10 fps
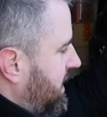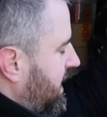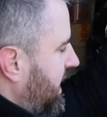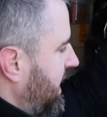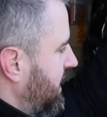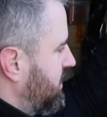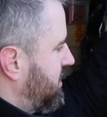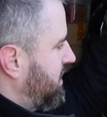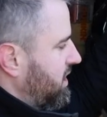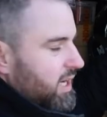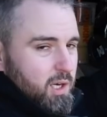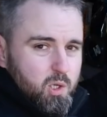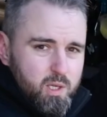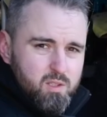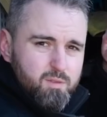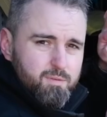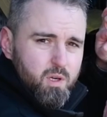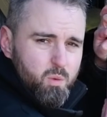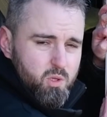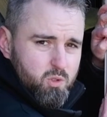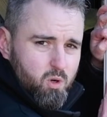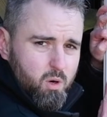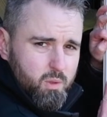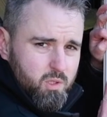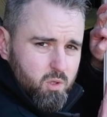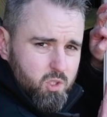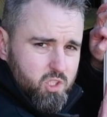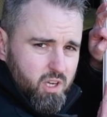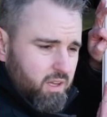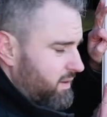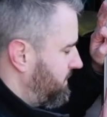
and it could interfere with your door when you go to shut it.